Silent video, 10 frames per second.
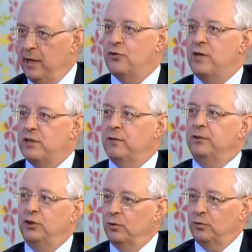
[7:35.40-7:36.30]
interests
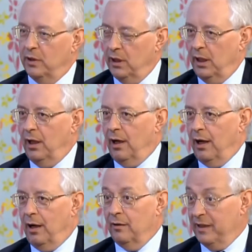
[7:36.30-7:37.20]
of children
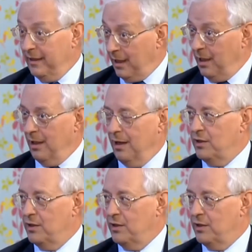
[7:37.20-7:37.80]
are at the heart.